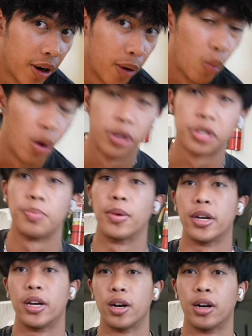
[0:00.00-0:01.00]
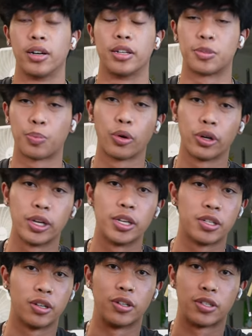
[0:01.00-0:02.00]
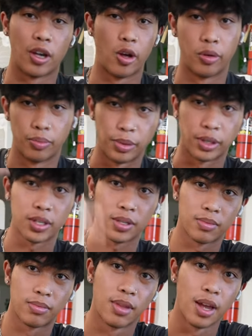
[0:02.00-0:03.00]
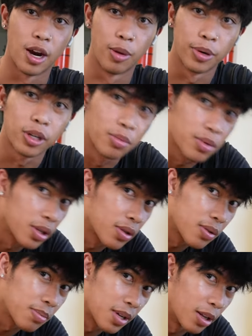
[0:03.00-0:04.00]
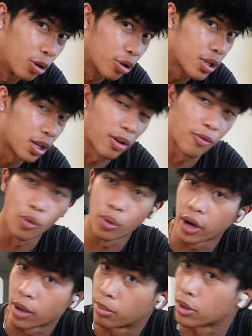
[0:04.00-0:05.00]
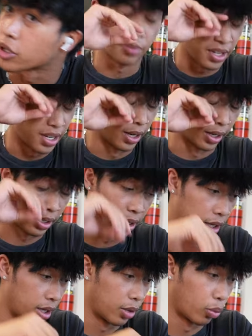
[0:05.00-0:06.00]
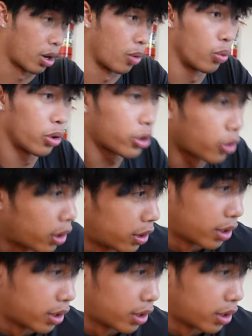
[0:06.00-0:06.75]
that I wash my hair, it's pretty easy to tell because the hair becomes it looks like a Fortnite bush. But yeah, we're at work right